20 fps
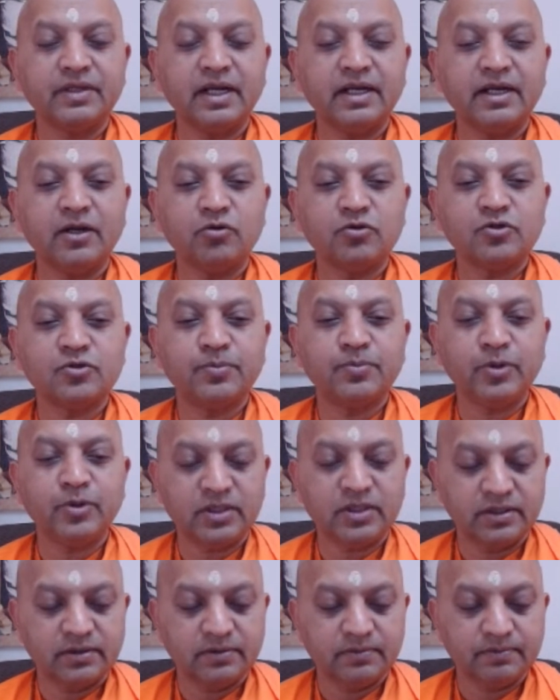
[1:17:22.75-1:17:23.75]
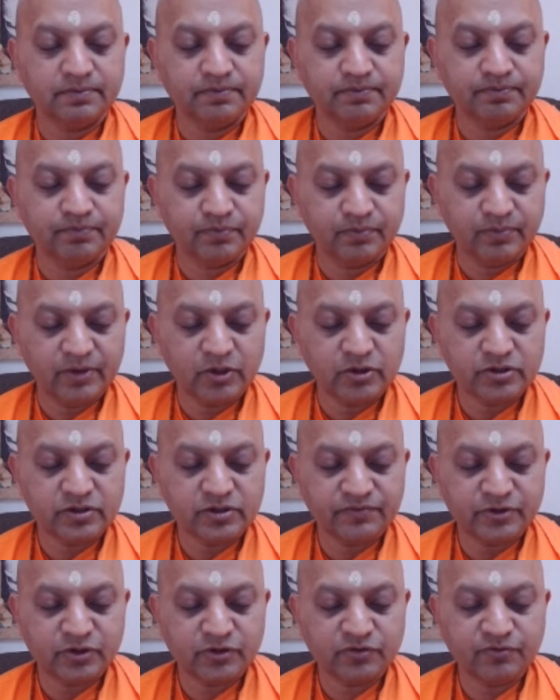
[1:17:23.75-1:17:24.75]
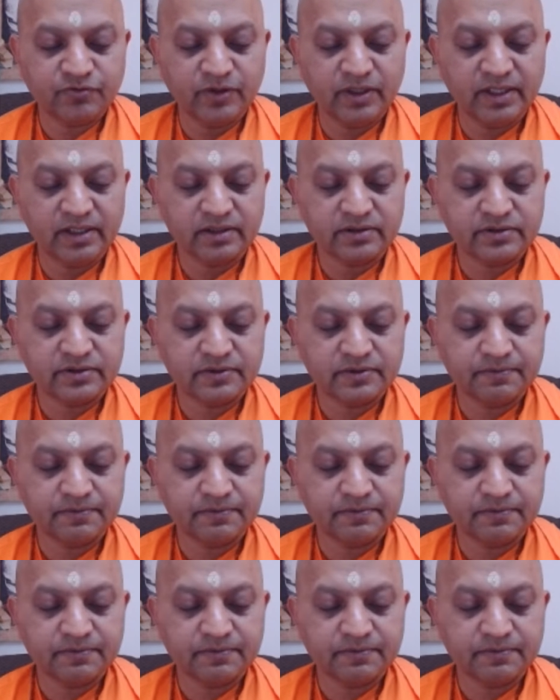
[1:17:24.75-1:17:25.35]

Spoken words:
outspoken because of truthfulness.